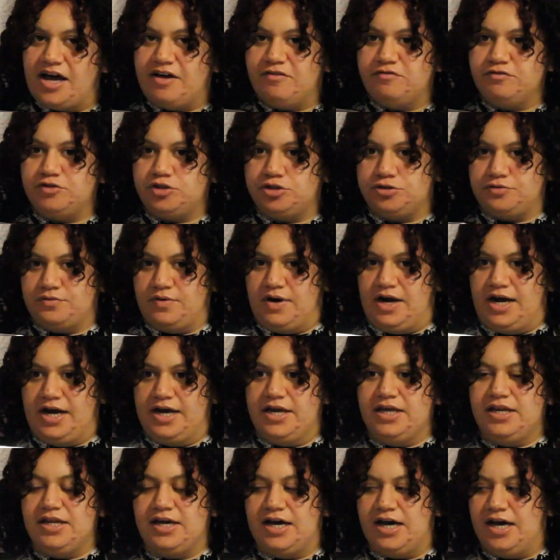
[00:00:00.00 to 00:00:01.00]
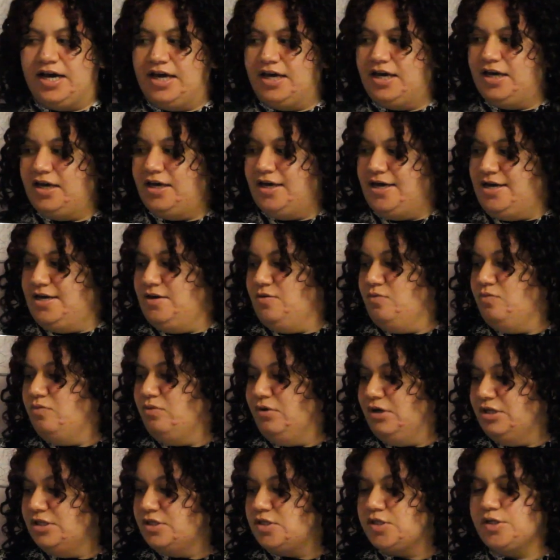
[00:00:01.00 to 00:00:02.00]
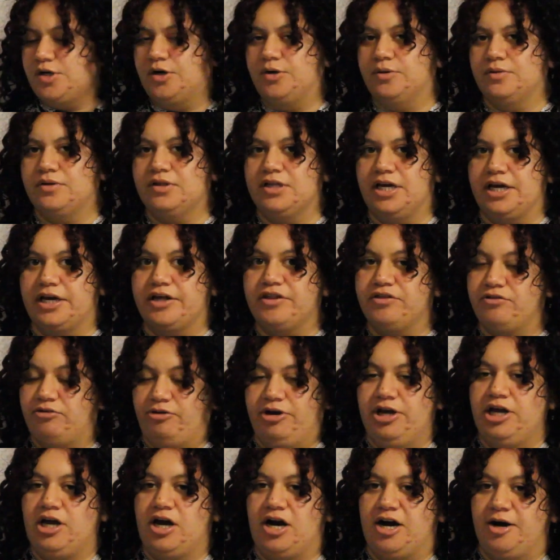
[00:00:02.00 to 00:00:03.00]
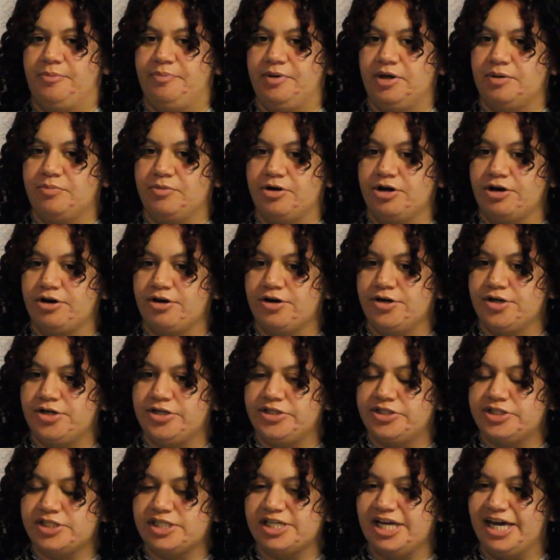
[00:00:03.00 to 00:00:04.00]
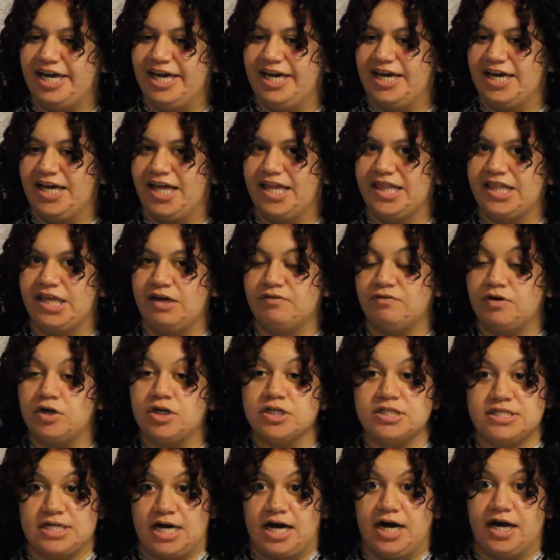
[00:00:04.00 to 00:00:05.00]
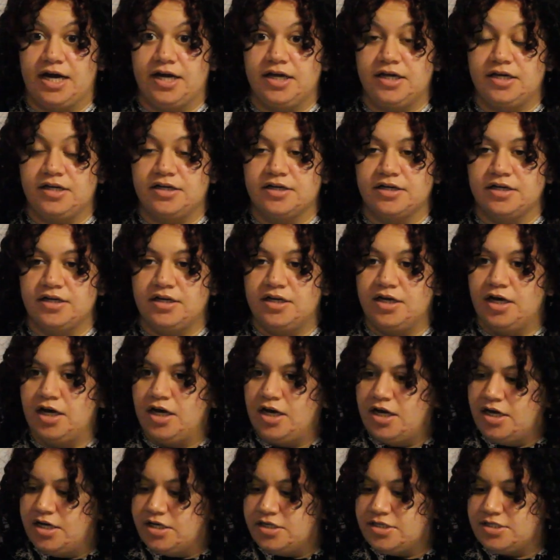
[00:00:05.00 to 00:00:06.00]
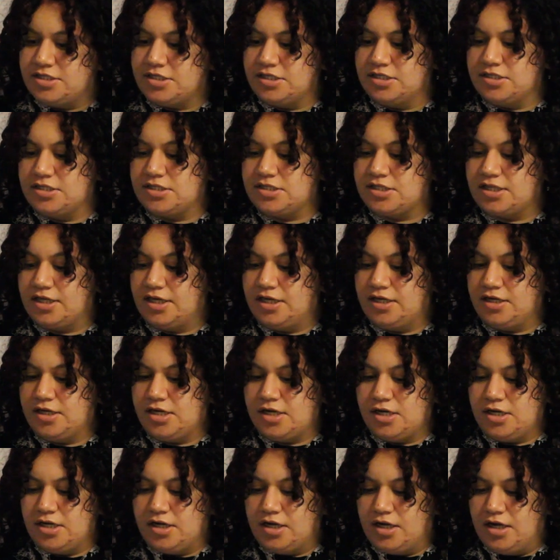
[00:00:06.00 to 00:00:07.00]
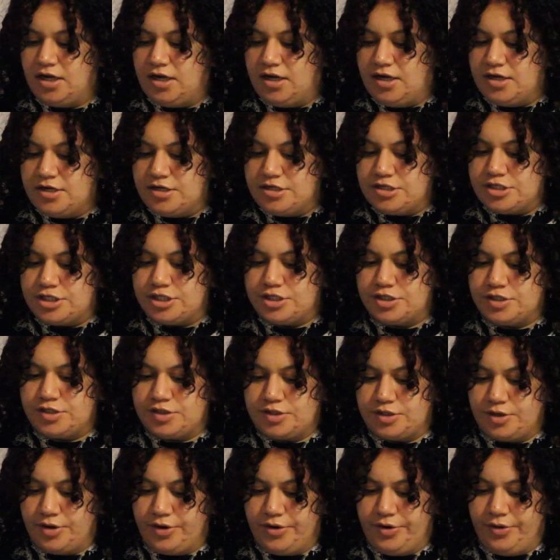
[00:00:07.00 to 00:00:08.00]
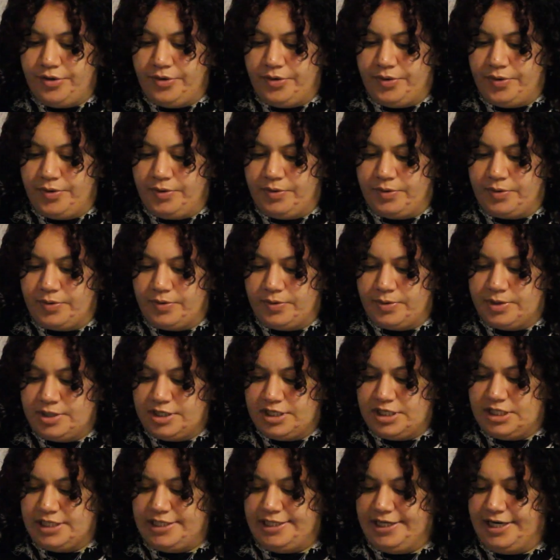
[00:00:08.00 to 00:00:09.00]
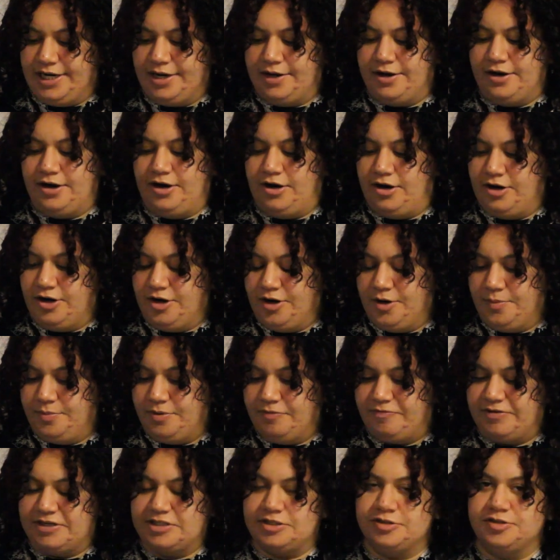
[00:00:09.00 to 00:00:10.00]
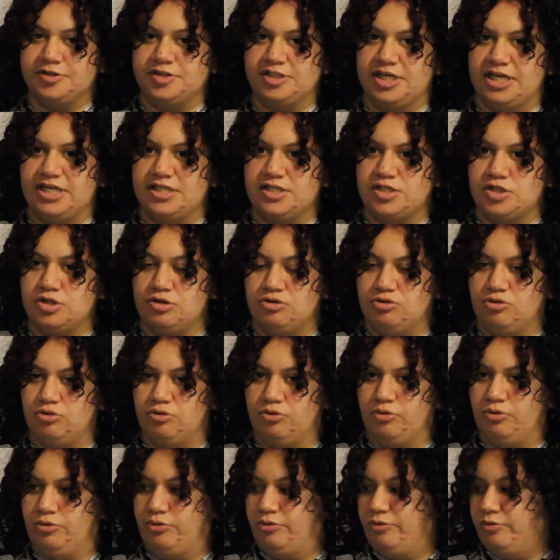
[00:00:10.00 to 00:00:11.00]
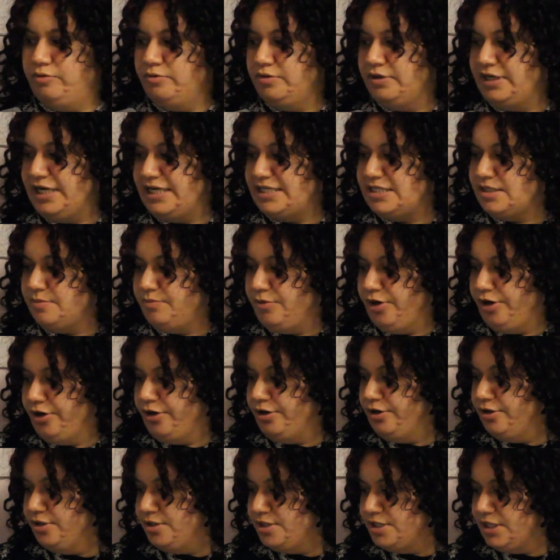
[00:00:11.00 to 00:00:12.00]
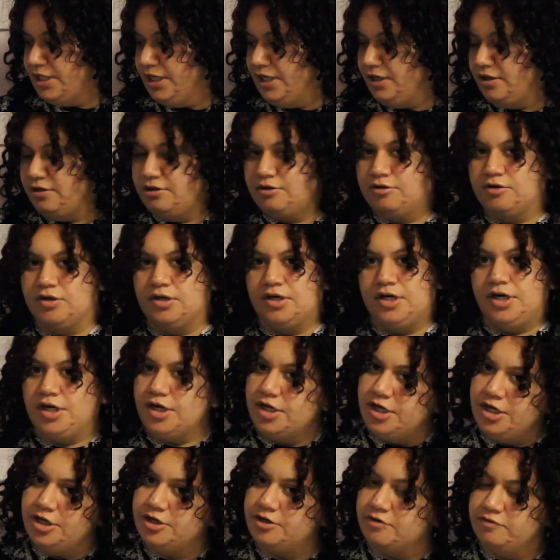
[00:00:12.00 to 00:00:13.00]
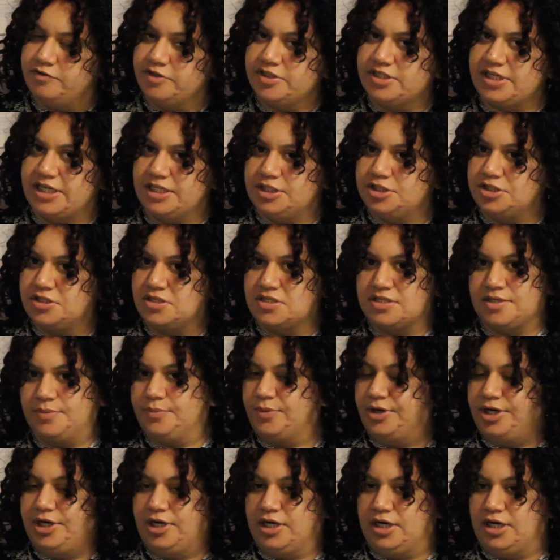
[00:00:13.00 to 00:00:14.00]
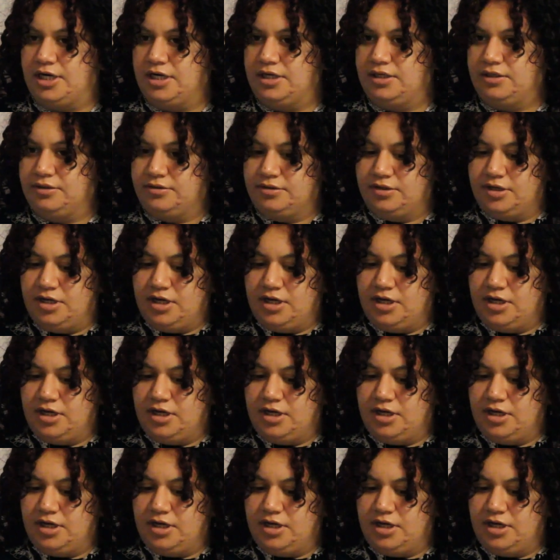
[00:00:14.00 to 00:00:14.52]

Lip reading: I've tried. I once owned like 3 Copic markers, and they've all died since then. So yeah, our professor said to get some markers, like, for sketches and whatnot,